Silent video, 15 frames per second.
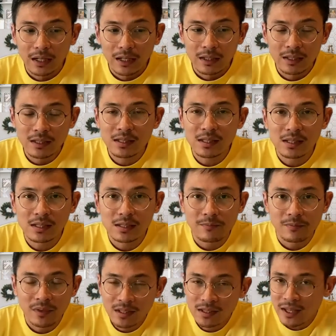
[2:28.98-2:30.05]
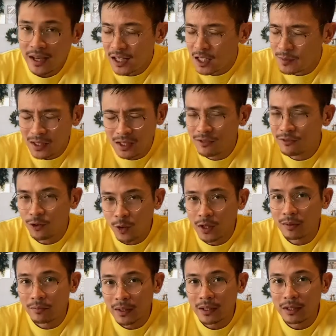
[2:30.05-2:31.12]
This tech has been here for quite
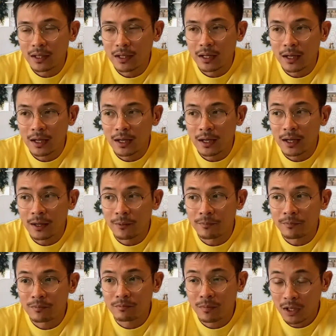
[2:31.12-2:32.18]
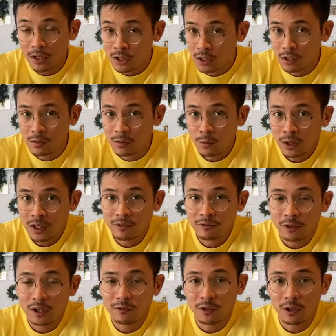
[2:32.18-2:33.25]
a bit. Microsoft has been working
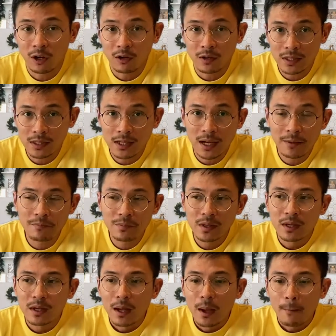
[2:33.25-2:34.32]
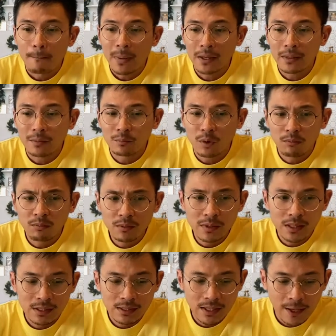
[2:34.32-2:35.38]
for it for the longest time, but the problem
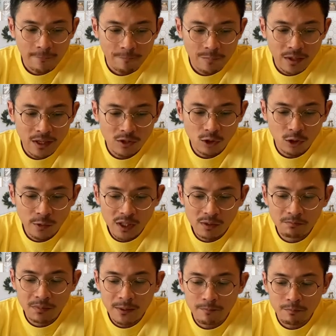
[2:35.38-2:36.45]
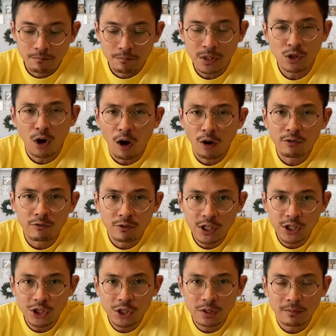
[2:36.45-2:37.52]
is that it has always been beyond
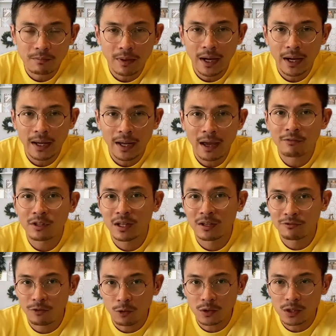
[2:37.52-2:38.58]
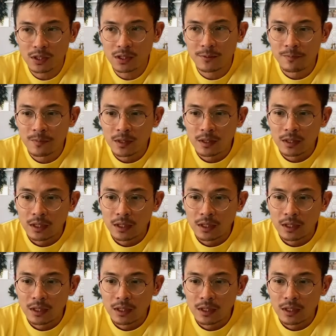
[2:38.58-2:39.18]
reach by everyday folks.